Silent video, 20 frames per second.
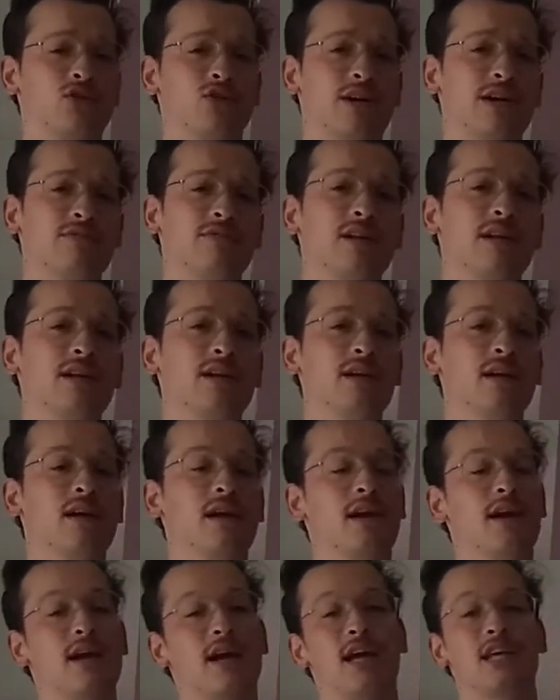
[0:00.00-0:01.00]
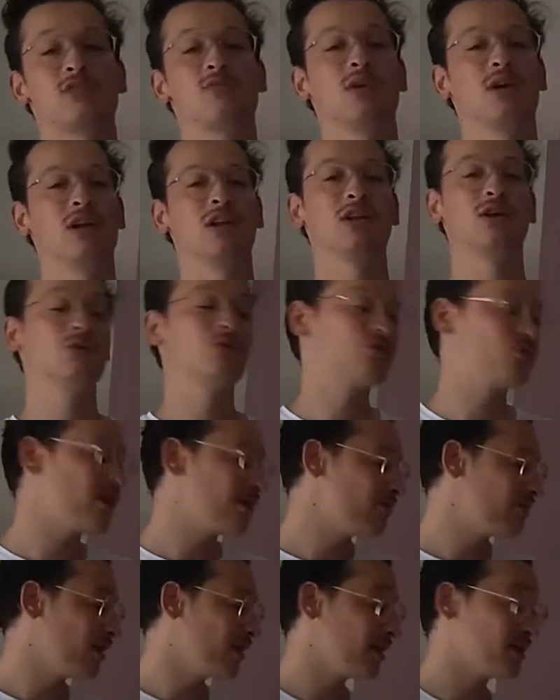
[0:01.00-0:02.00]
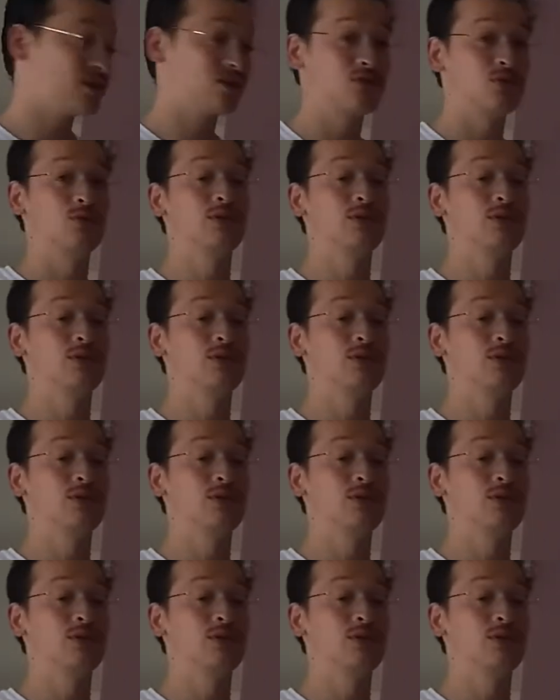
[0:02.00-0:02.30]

traveling. As we all know, traveling is